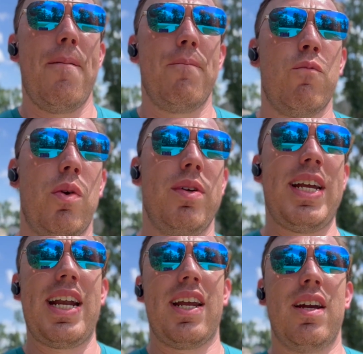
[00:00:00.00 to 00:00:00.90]
we were
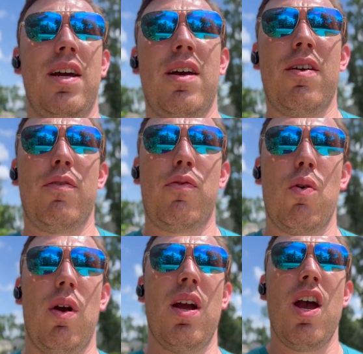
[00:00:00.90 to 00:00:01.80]
dating
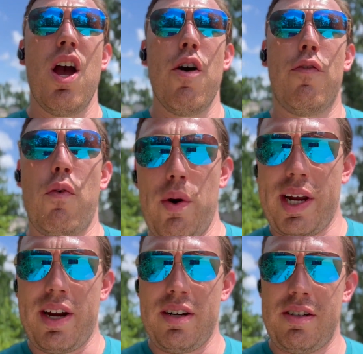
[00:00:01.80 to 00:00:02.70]
for 4
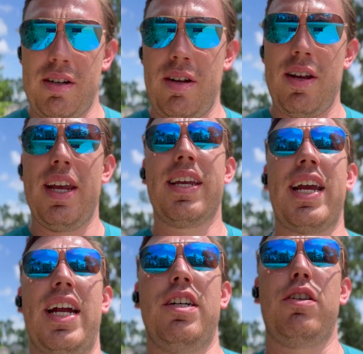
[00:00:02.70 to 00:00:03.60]
years,
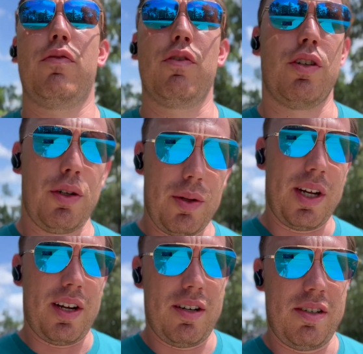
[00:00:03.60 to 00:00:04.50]
engaged for 2
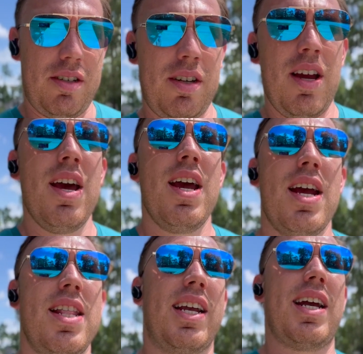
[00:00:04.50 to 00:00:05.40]
years,
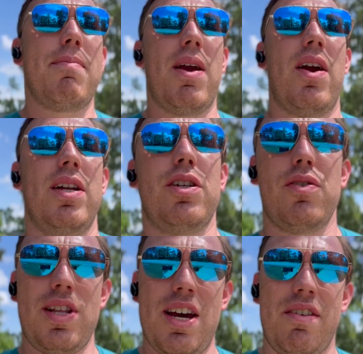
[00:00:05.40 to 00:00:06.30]
and then got married in
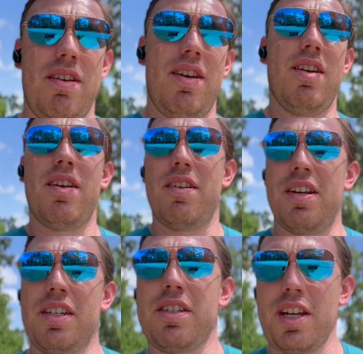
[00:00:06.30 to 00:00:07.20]

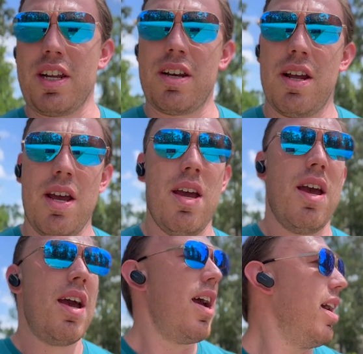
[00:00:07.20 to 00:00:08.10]
2016.
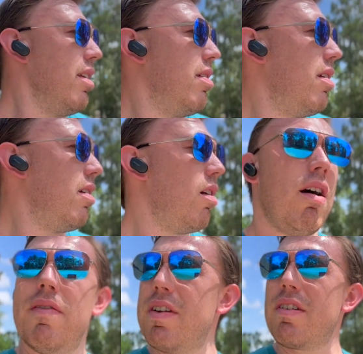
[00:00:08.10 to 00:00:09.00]
And
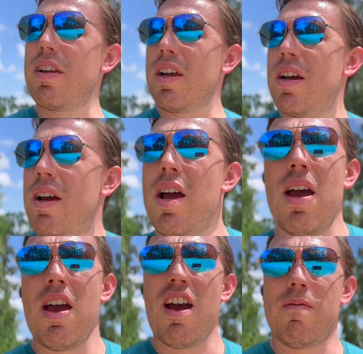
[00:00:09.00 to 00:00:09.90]
obviously
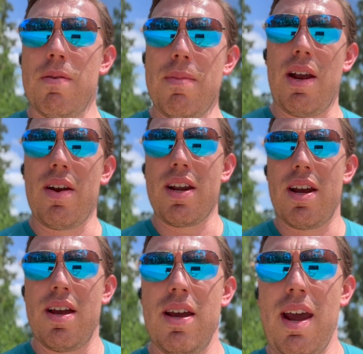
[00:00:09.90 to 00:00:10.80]
have been married
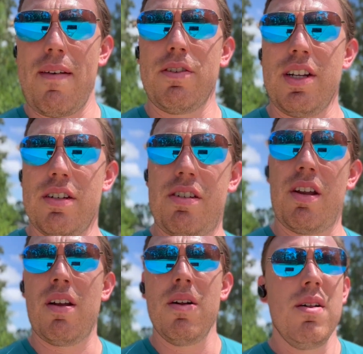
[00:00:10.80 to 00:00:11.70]
ever since.
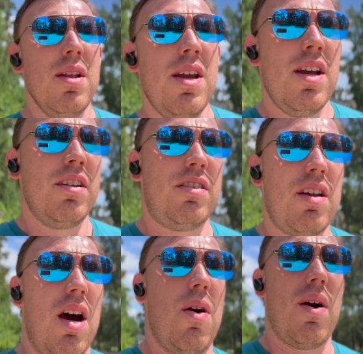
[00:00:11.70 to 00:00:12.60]

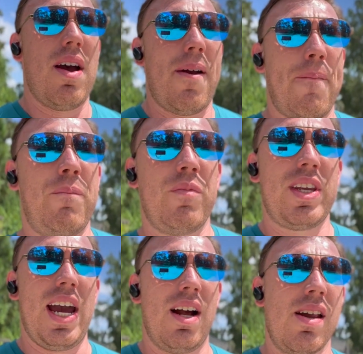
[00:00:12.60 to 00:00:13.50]
So yeah,